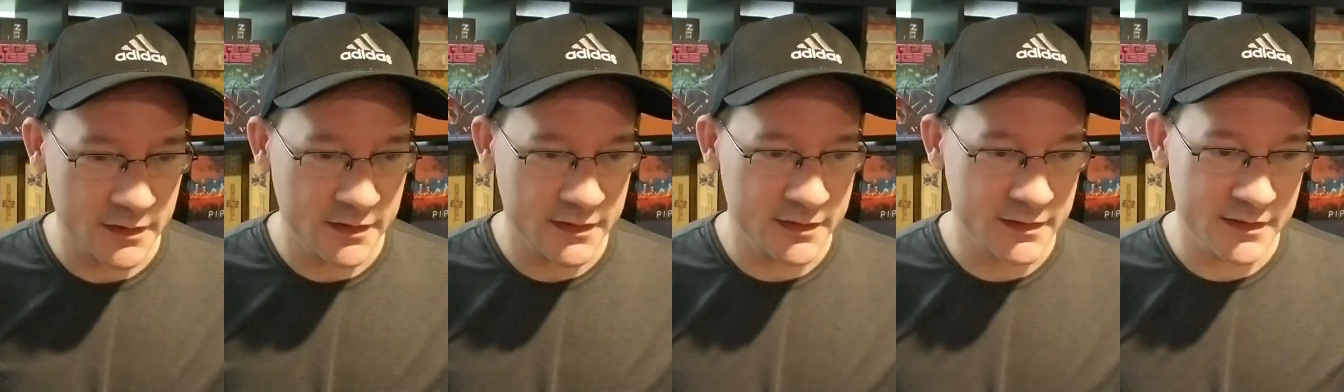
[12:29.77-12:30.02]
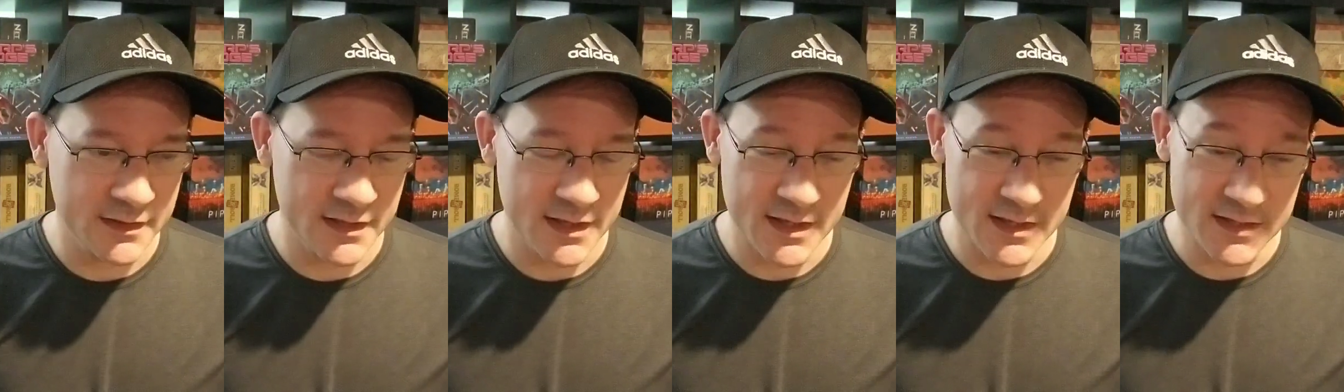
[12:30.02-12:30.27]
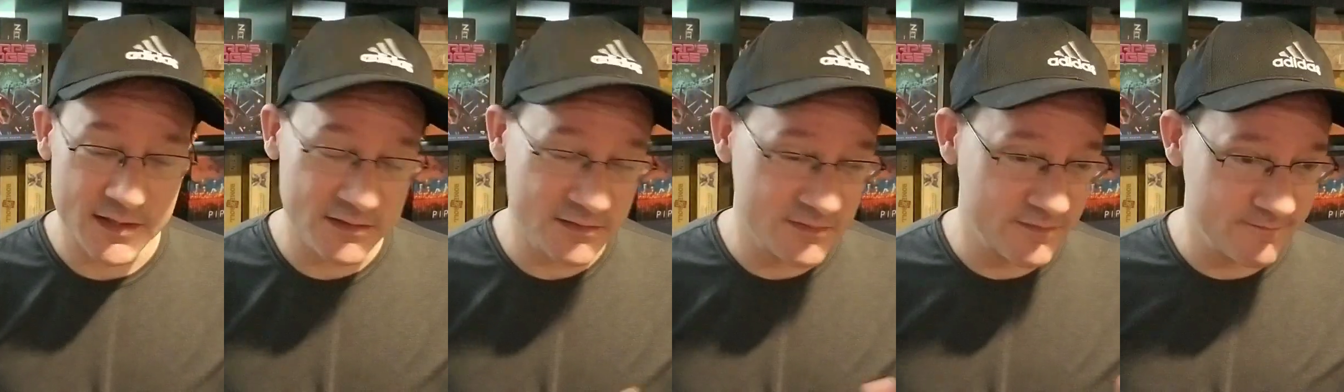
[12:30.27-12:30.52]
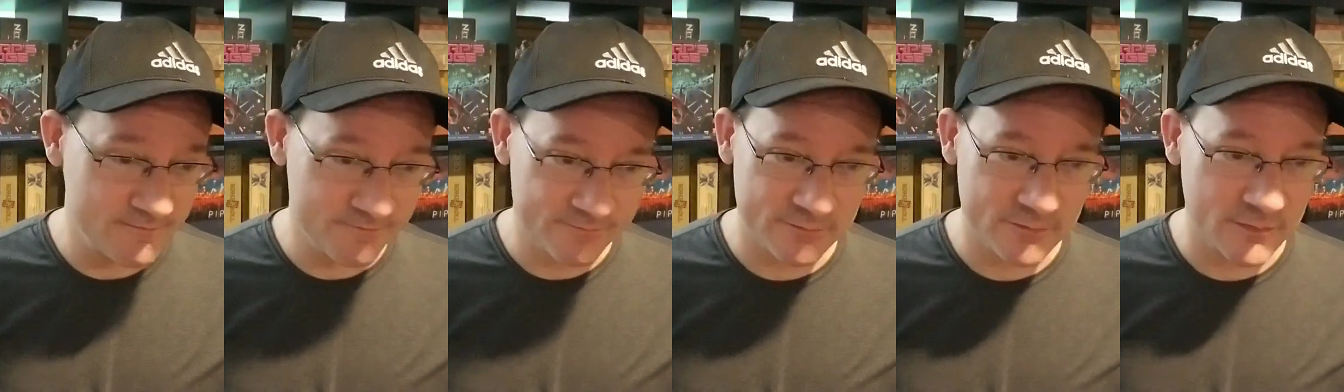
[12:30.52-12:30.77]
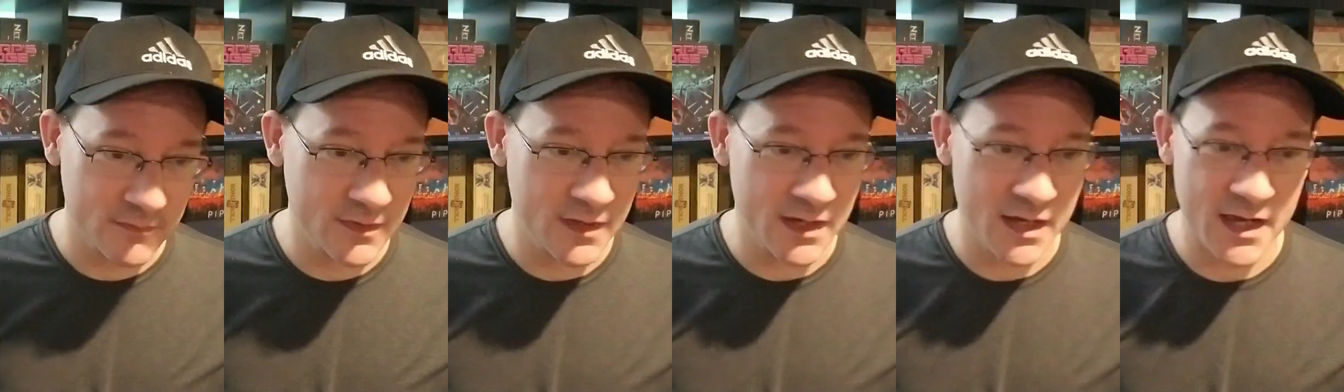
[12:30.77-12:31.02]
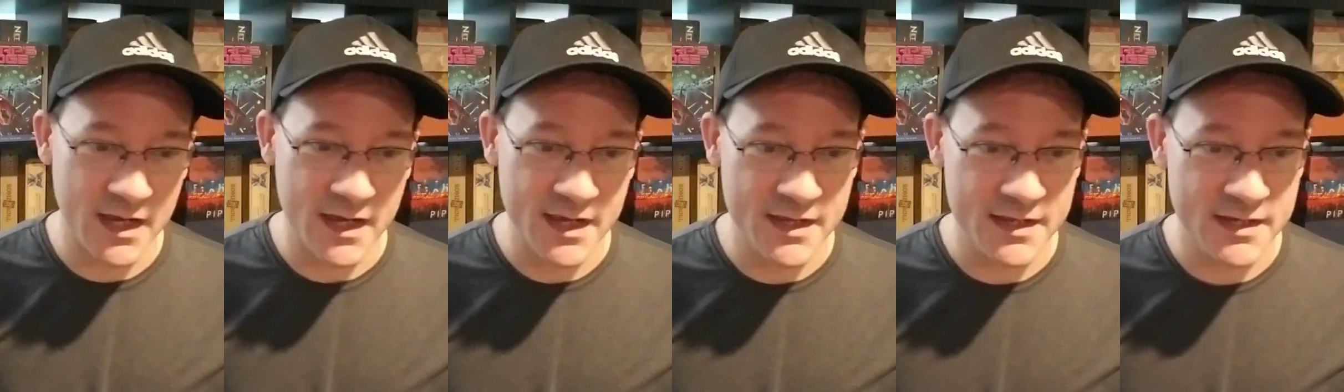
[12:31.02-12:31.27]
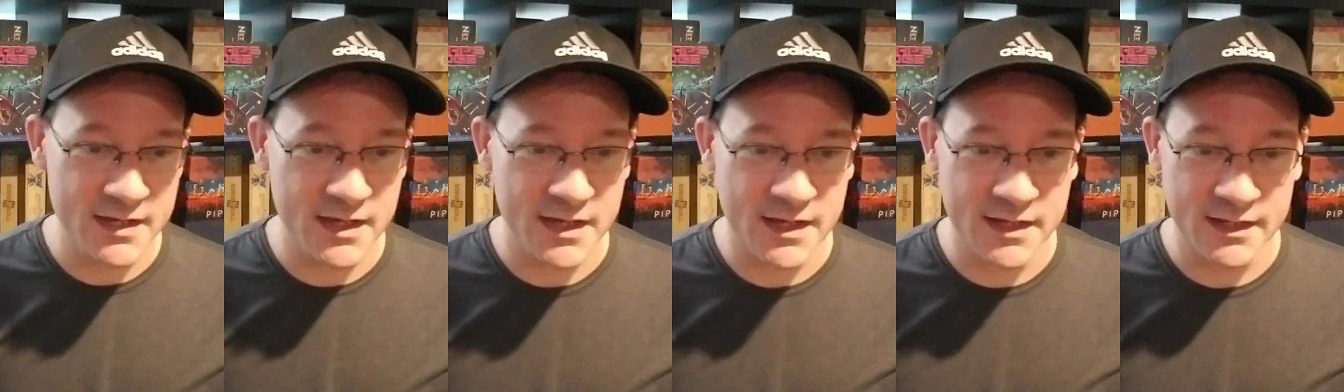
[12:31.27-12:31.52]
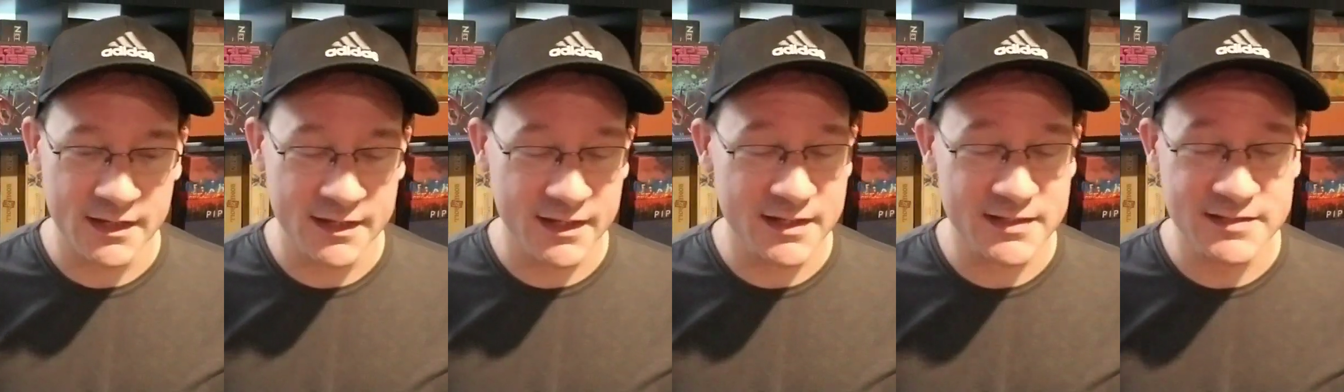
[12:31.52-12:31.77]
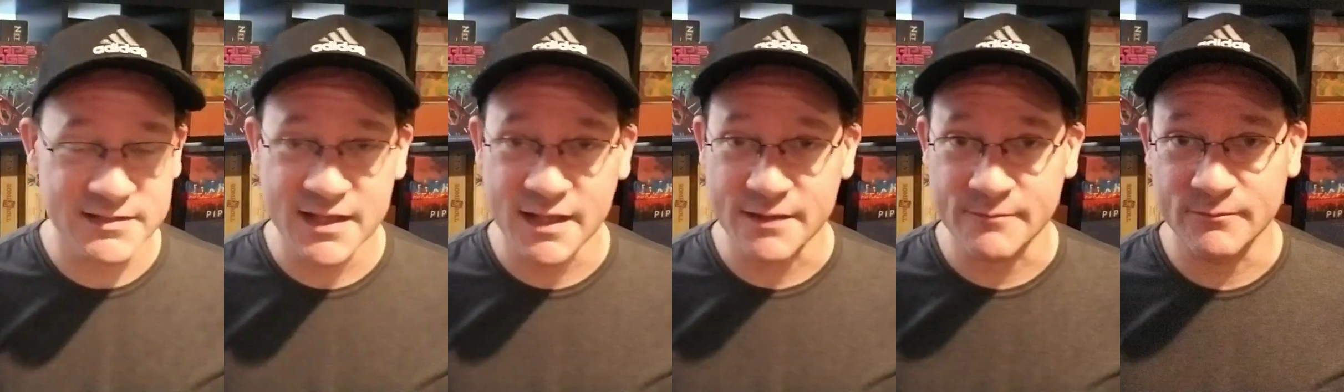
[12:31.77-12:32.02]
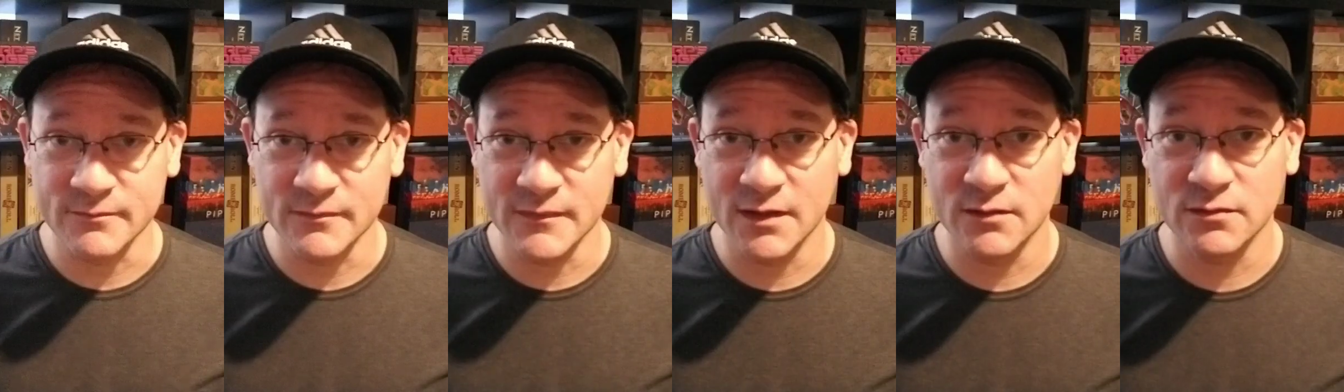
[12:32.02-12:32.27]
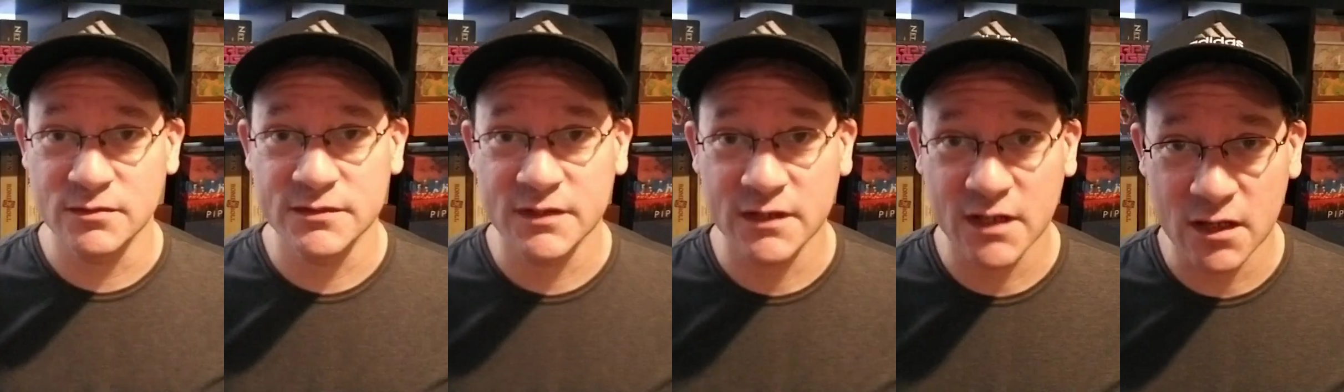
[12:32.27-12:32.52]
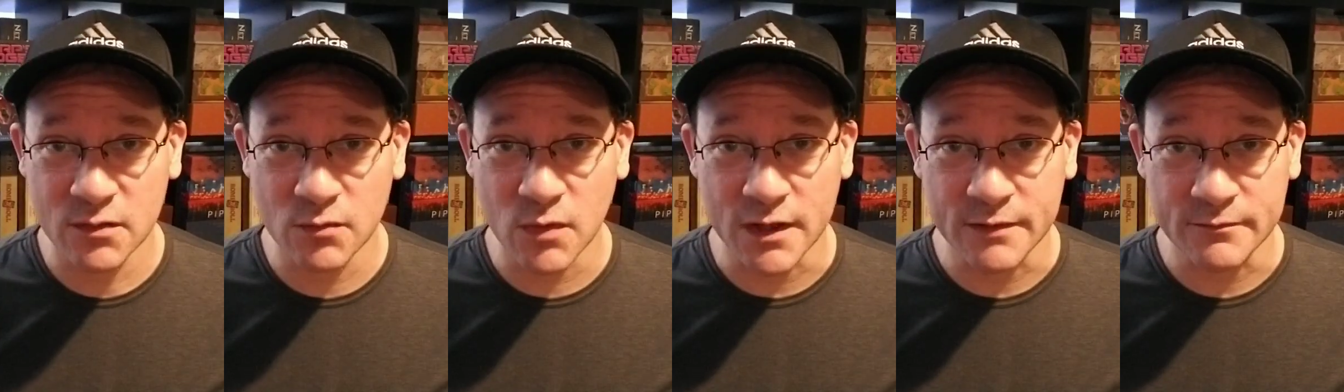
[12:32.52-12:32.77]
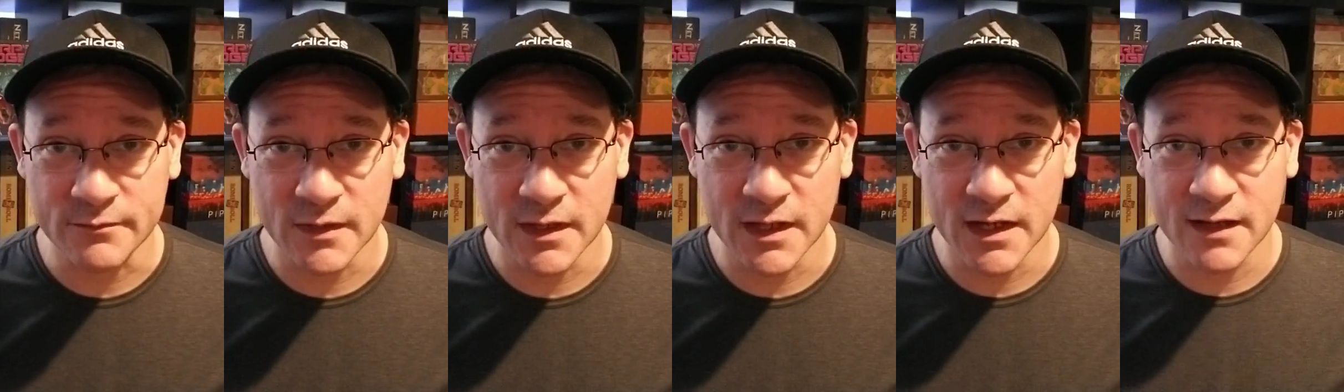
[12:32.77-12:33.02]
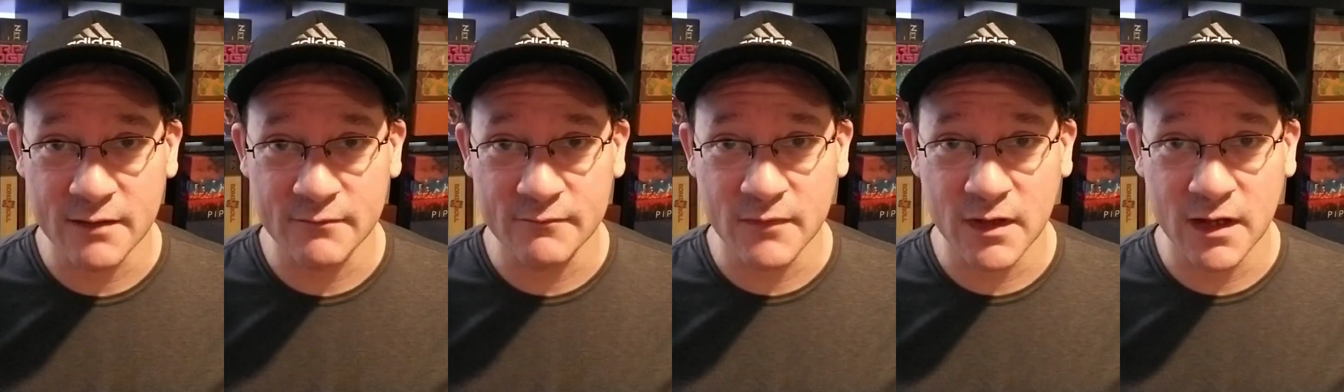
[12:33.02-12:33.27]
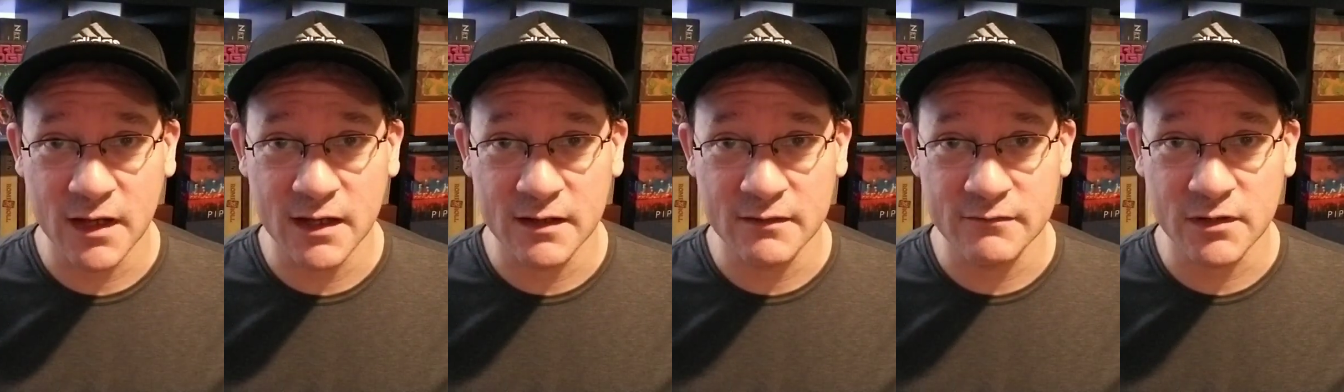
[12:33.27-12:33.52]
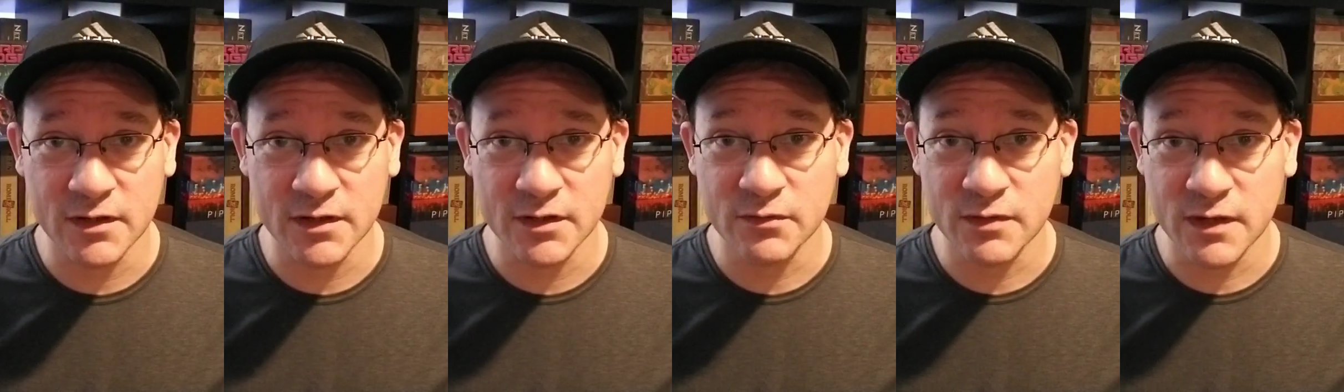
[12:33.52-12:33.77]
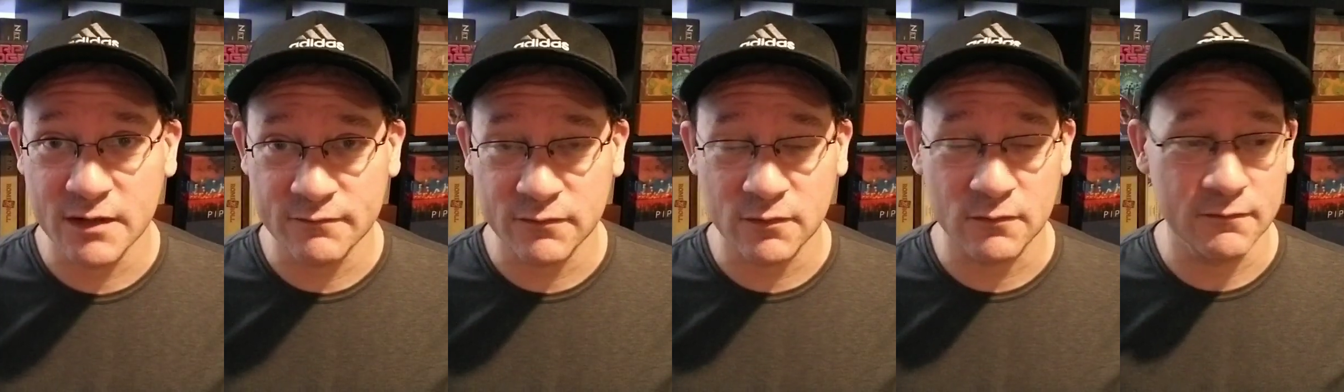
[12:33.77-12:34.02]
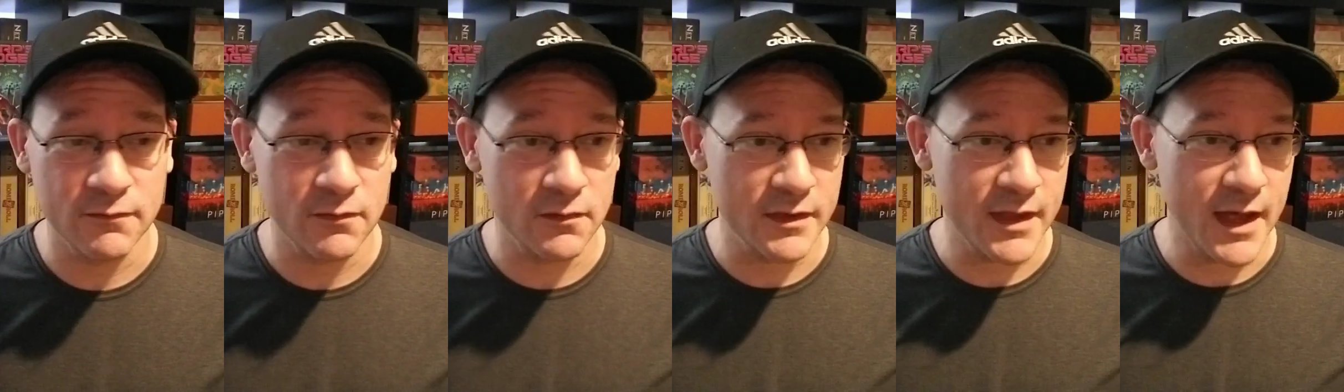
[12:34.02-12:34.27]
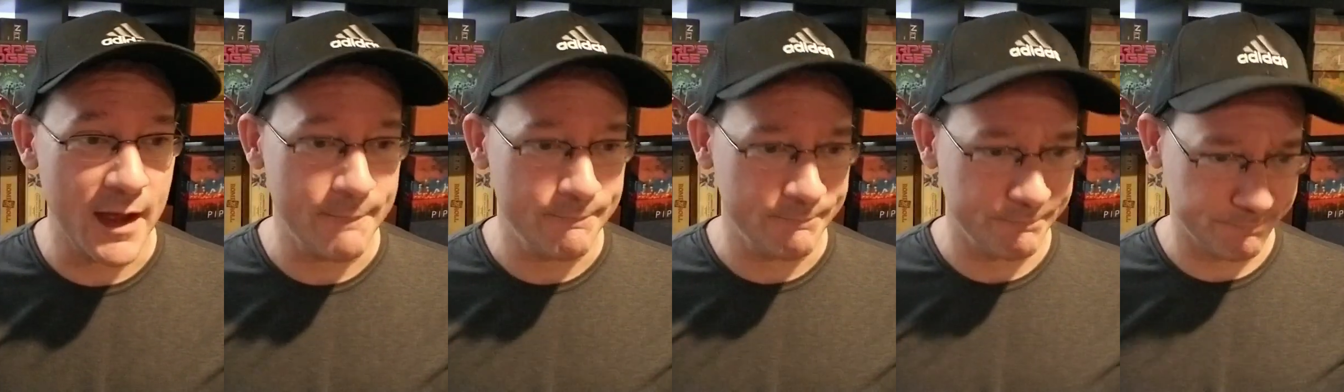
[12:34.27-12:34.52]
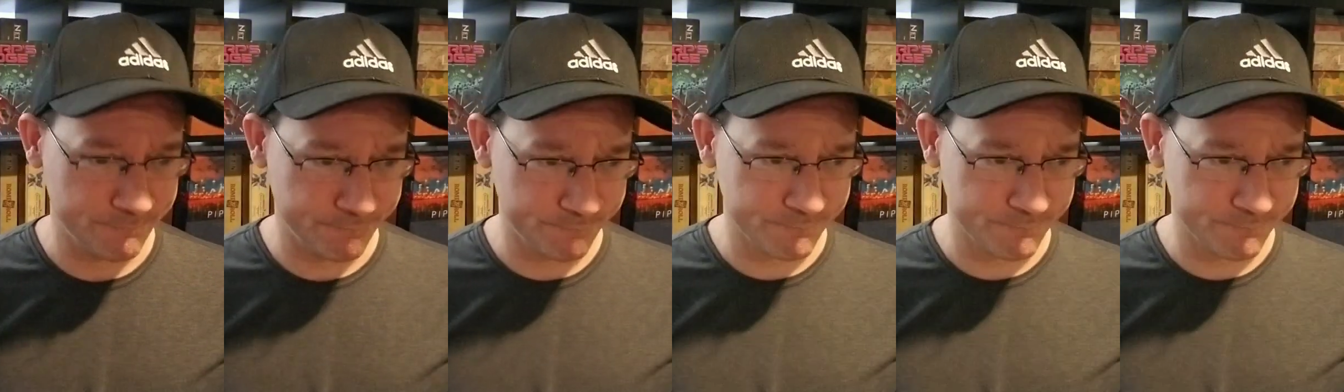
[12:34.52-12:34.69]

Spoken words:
And I got to say, it was a good one. And I'm very grateful for that,